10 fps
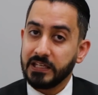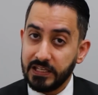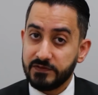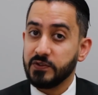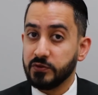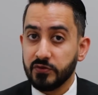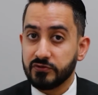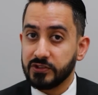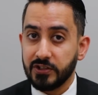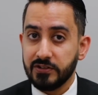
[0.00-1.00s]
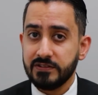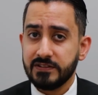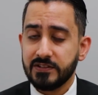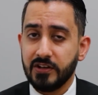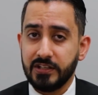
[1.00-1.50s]
gives you those
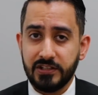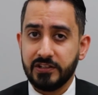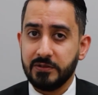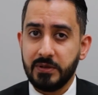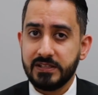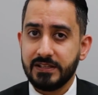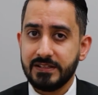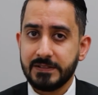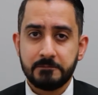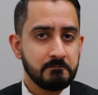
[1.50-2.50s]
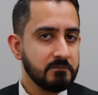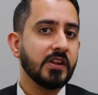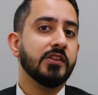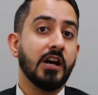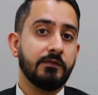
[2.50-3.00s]
returns on a yearly
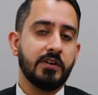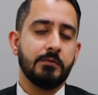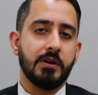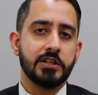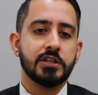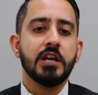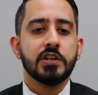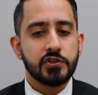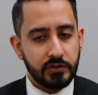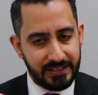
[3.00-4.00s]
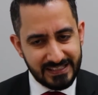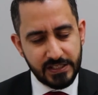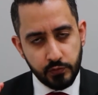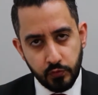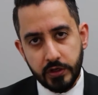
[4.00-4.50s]
basis? Not very much. So this
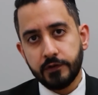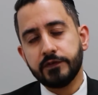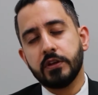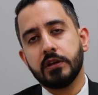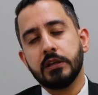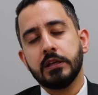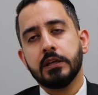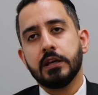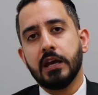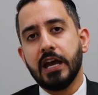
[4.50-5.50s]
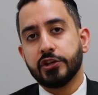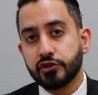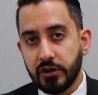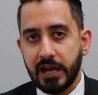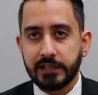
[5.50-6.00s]
is one of the
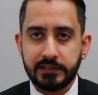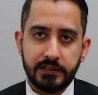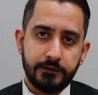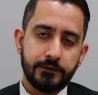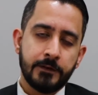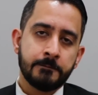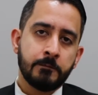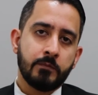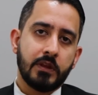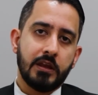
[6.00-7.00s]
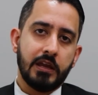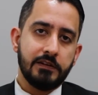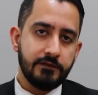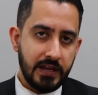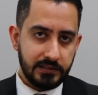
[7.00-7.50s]
attractive
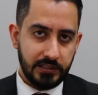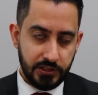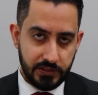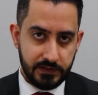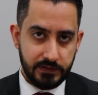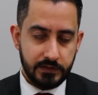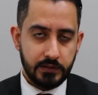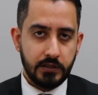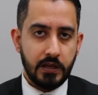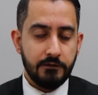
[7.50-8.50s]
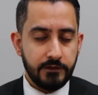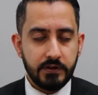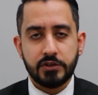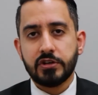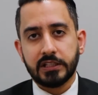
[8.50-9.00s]
advantages, a
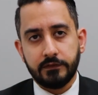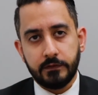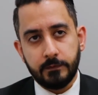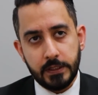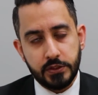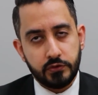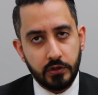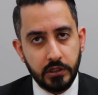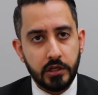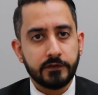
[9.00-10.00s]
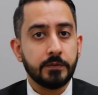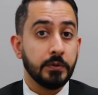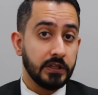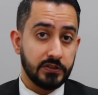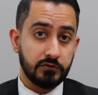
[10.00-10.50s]
very attractive advantage to a lot of the
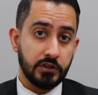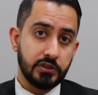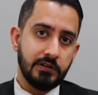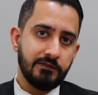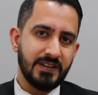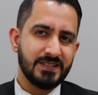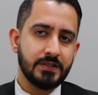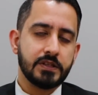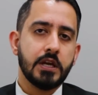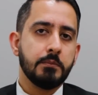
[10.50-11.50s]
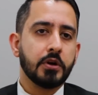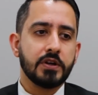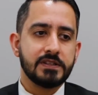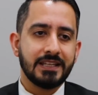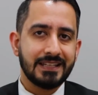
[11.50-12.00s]
pre-construction investors,
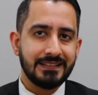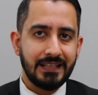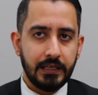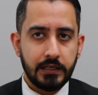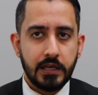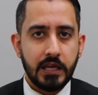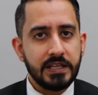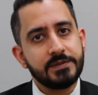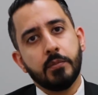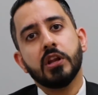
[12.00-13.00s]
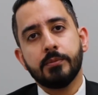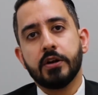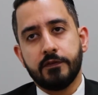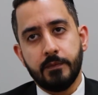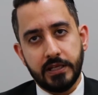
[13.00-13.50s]
because they can take a small
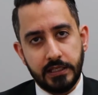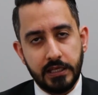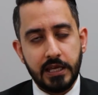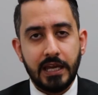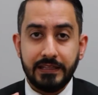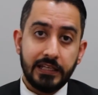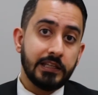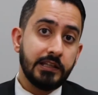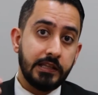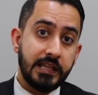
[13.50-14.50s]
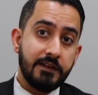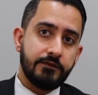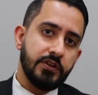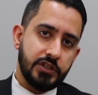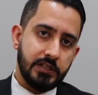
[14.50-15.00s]
amount of money and they can
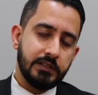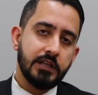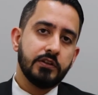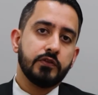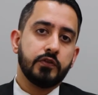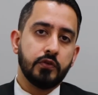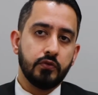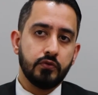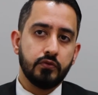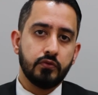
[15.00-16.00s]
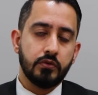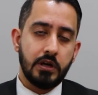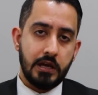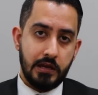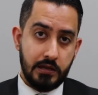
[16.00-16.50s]
leverage it to
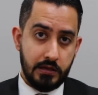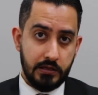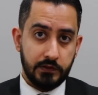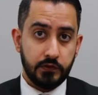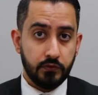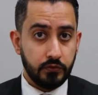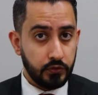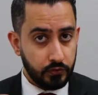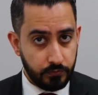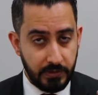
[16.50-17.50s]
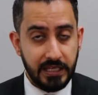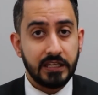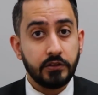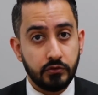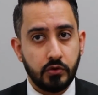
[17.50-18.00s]
make
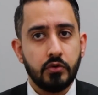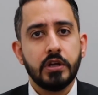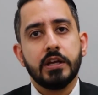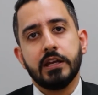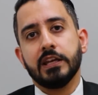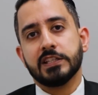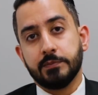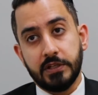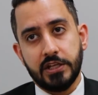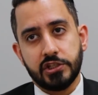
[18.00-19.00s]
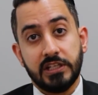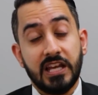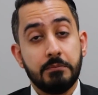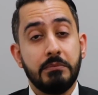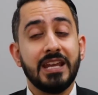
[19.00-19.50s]
it grow
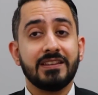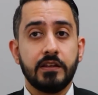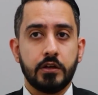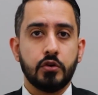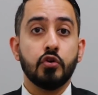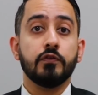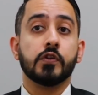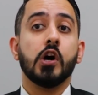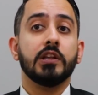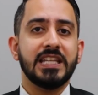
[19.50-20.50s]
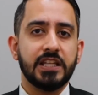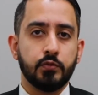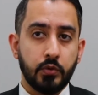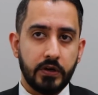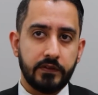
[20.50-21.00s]
exponentially and make their overall
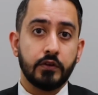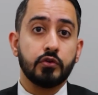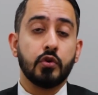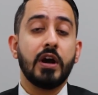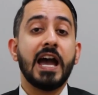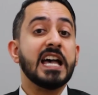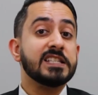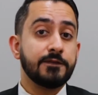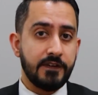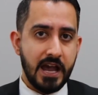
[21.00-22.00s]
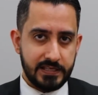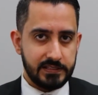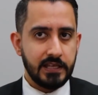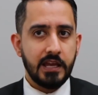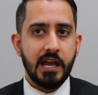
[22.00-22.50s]
net worth grow as
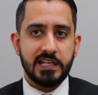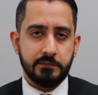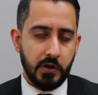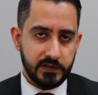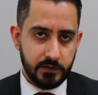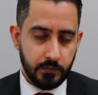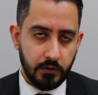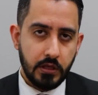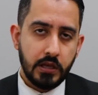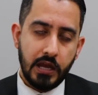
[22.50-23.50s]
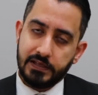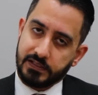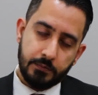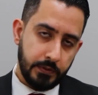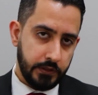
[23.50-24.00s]
fast as possible as
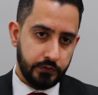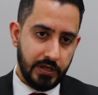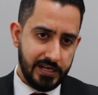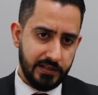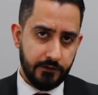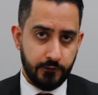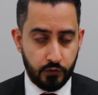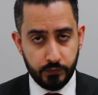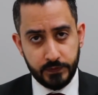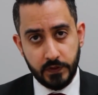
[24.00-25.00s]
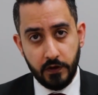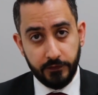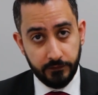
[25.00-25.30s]
compared to any other forms of